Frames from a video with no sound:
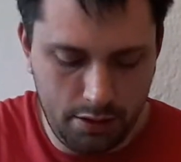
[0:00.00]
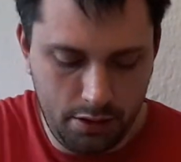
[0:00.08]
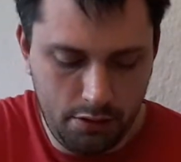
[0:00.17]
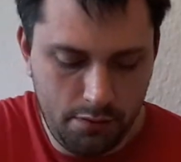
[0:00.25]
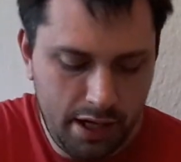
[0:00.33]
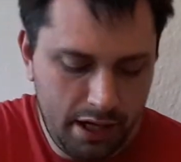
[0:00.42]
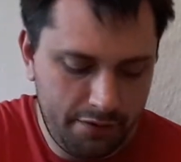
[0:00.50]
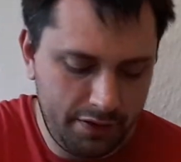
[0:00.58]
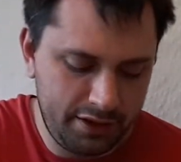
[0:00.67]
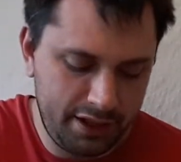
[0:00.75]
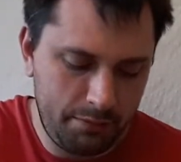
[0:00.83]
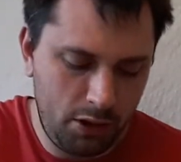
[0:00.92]
Hooray for
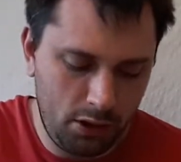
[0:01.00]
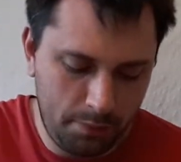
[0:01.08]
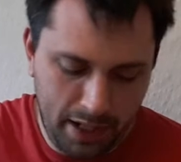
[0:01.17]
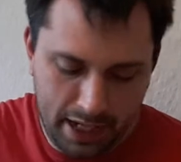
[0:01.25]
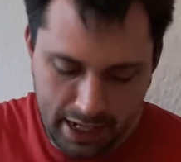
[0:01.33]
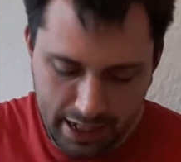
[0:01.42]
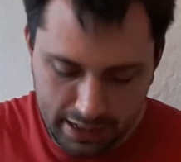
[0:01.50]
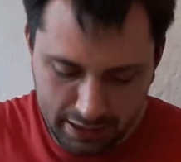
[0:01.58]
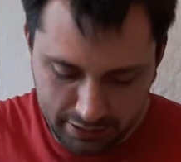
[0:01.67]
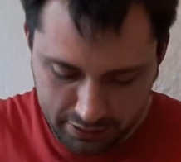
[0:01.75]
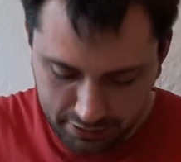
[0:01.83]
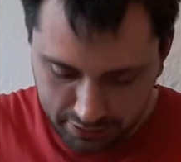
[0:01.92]
Ziploc
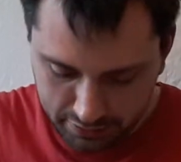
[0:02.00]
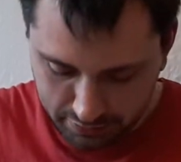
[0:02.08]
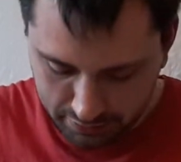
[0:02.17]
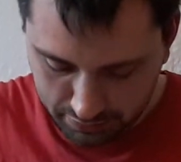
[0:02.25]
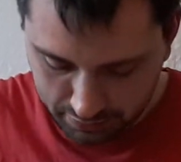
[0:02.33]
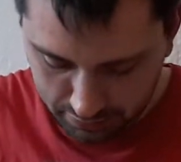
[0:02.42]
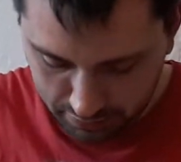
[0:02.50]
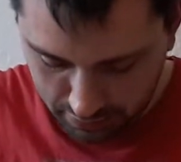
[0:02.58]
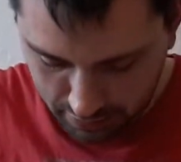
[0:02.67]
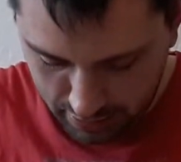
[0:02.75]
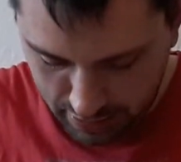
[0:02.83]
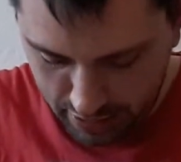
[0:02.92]
bags
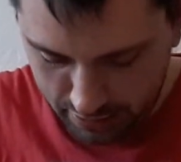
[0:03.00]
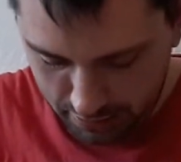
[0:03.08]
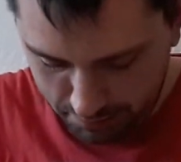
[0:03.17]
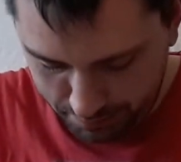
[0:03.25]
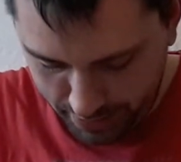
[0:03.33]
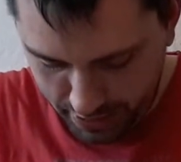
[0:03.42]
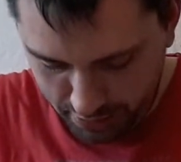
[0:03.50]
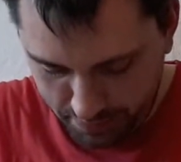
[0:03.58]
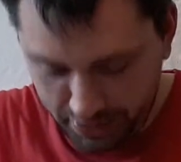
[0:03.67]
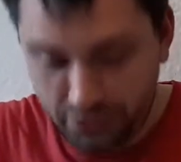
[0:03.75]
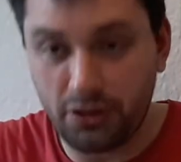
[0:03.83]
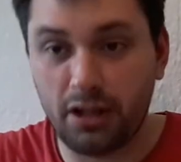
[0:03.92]
that appear to be
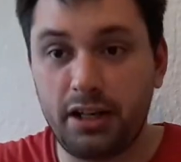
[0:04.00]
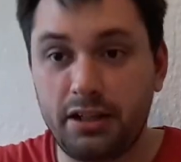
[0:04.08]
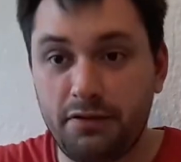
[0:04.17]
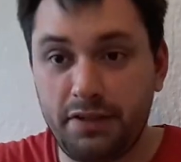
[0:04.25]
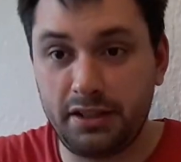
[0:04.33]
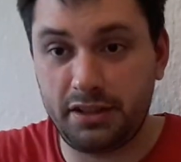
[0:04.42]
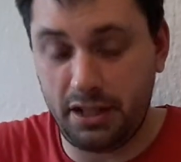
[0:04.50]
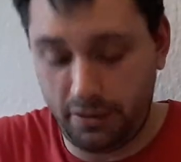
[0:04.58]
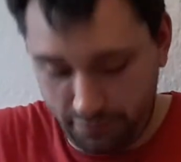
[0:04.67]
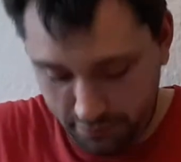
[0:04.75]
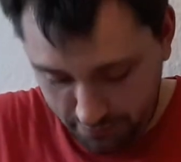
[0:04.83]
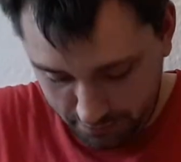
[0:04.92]
struggling to fit stuff.